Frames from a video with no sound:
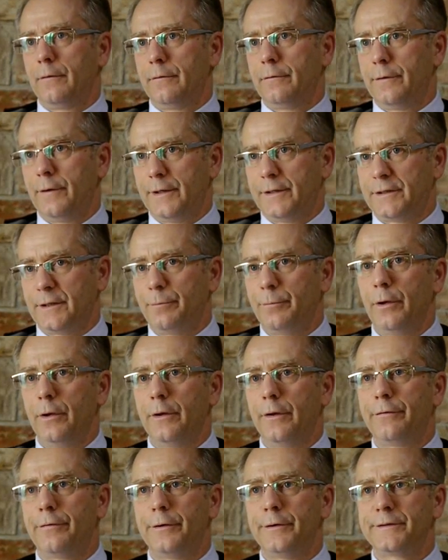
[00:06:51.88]
For example,
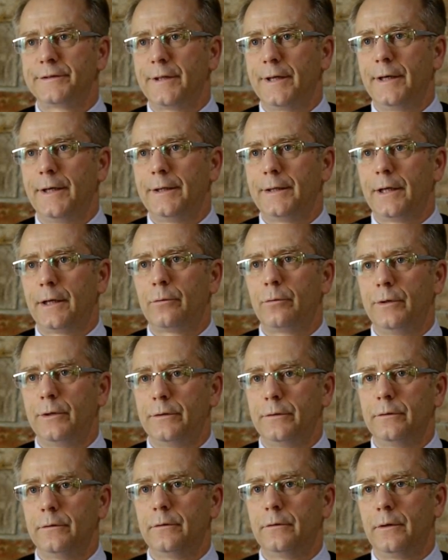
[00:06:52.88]
the first thing that we
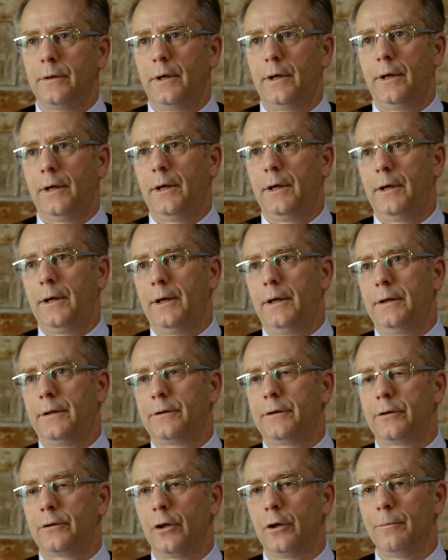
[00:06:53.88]
do in
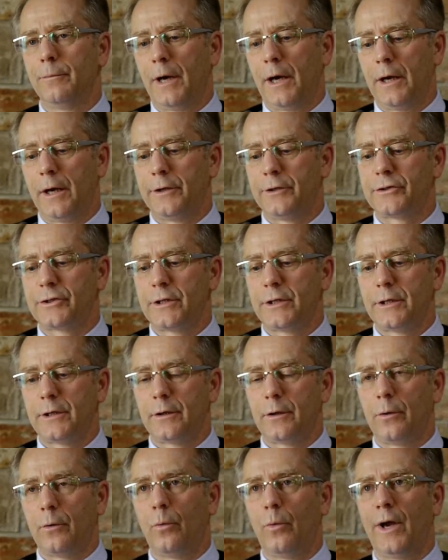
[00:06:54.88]
total biology,
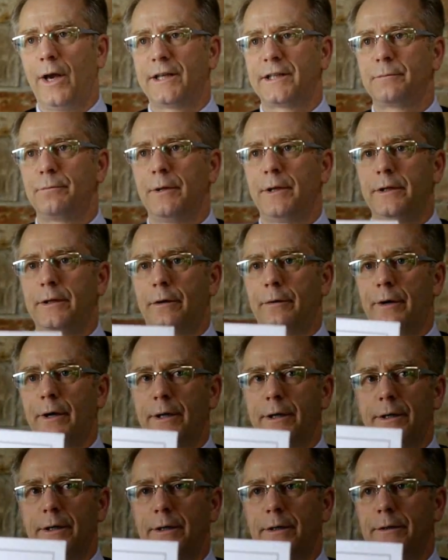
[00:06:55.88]
we explain the
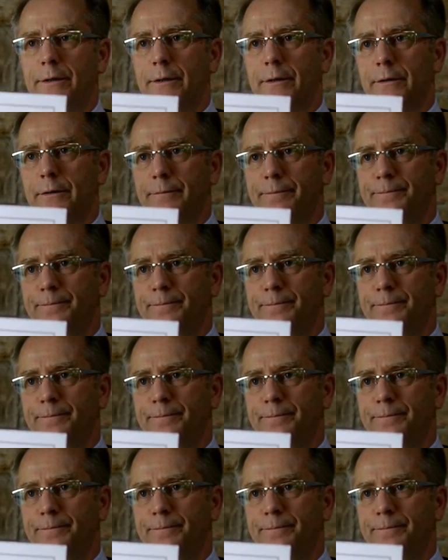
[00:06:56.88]
rocket.